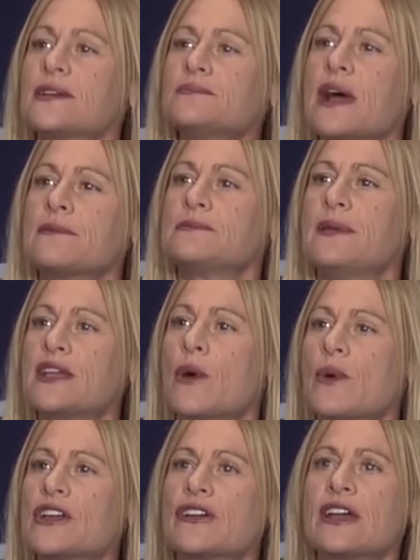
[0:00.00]
sometimes being
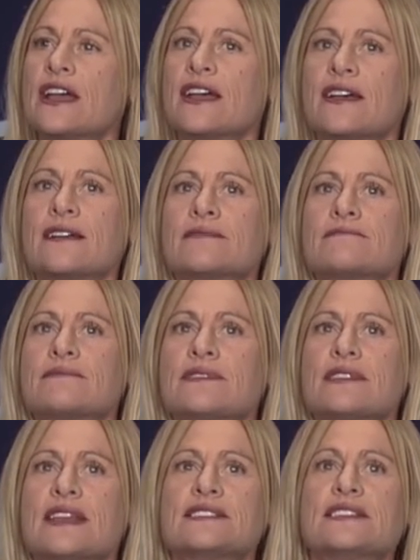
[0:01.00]
a winner
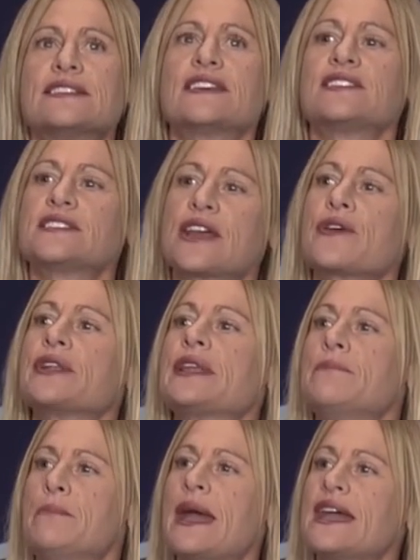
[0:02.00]
isn't
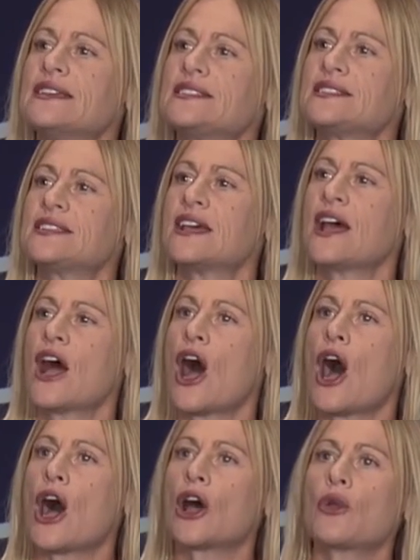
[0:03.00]
necessarily based
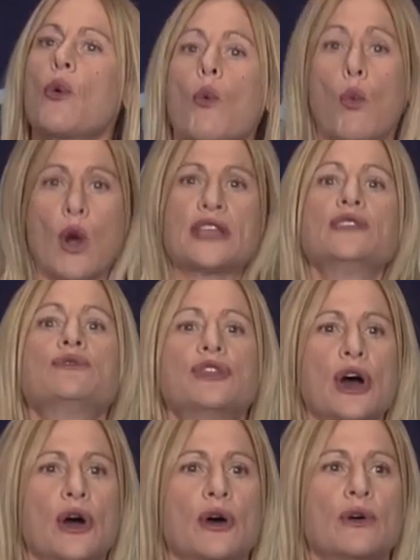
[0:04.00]
on what you
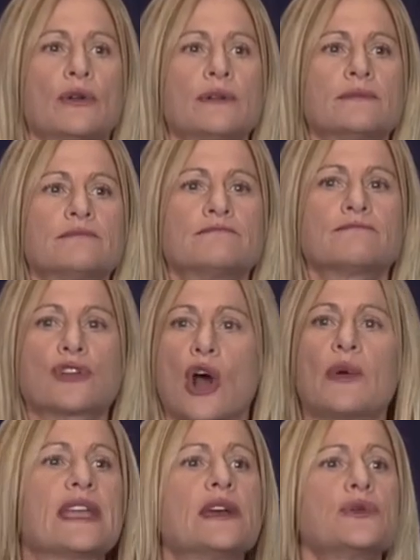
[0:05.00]
know
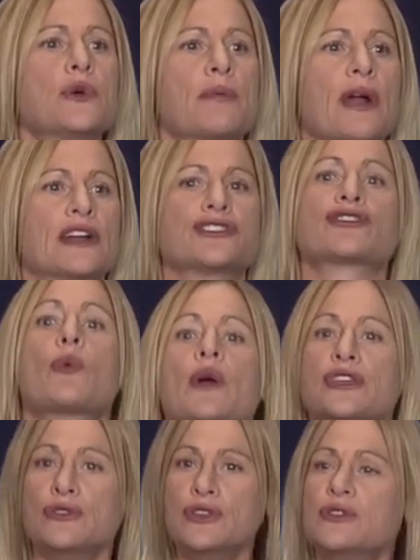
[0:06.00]
going into a project or
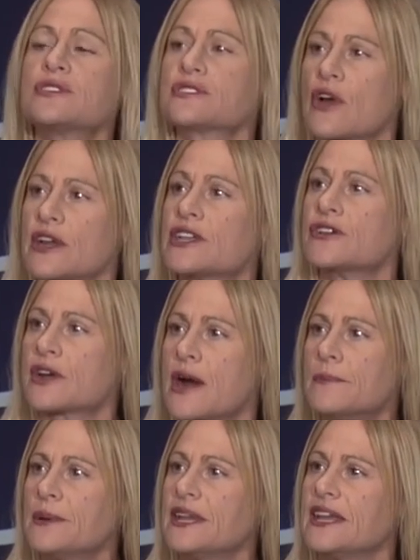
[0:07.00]
what you knew starting your
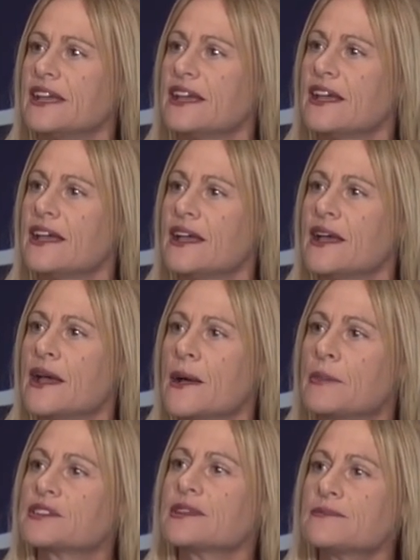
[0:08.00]
company.
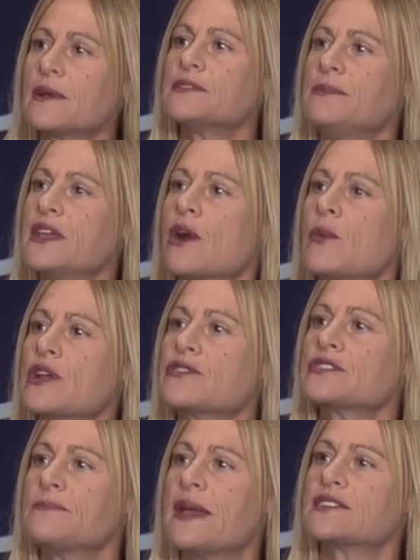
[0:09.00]
But sometimes being a
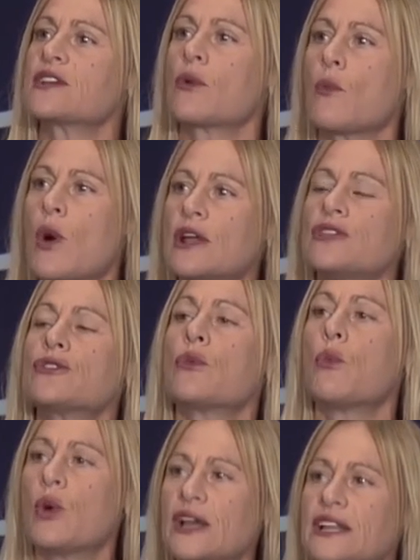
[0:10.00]
winner is based on what
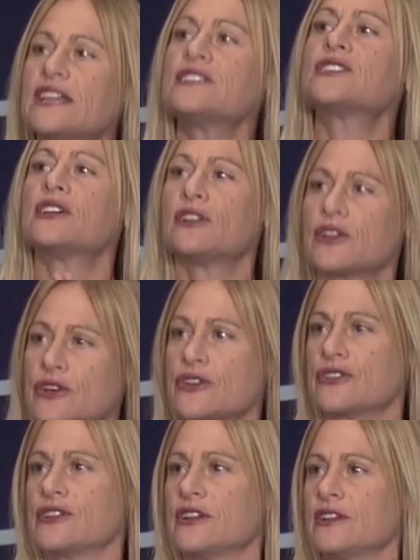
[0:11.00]
you're willing to
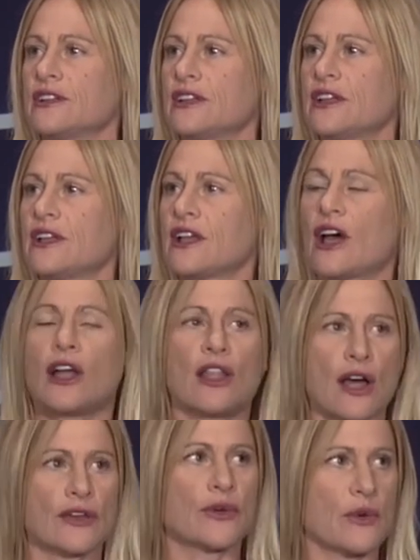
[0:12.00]
learn
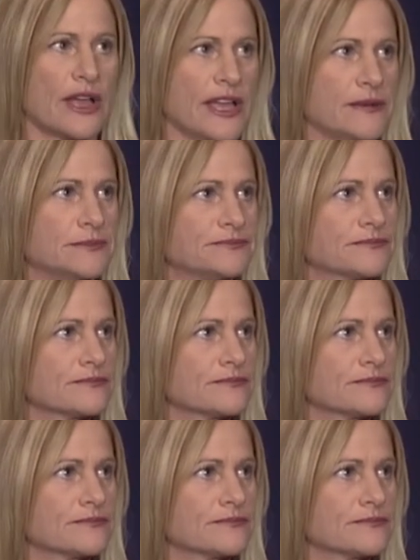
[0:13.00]
along the way.